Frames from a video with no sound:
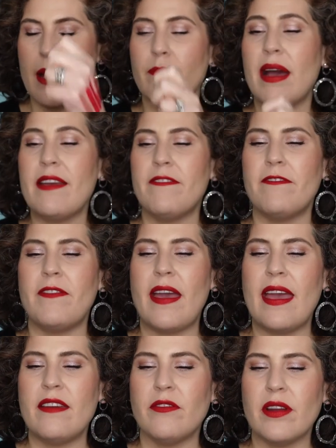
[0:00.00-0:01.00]
My
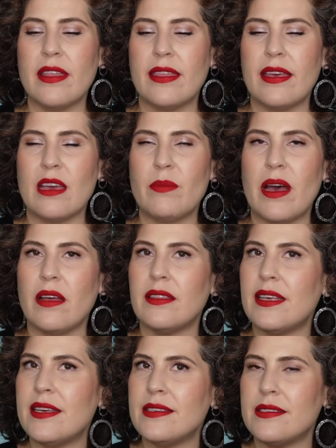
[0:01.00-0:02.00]
favorite thing about
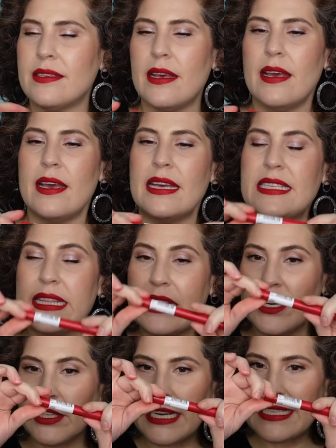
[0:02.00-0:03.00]
this is that
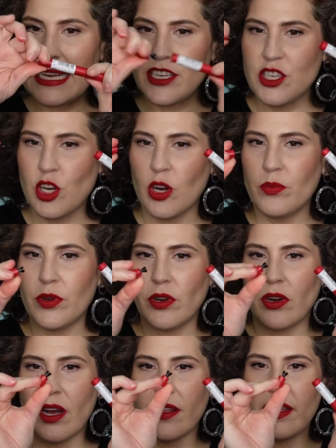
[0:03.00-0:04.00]
there is a
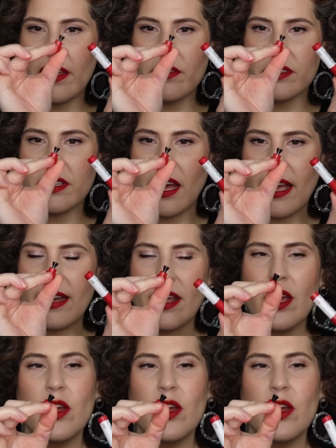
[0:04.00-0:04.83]
sharpener on the other side.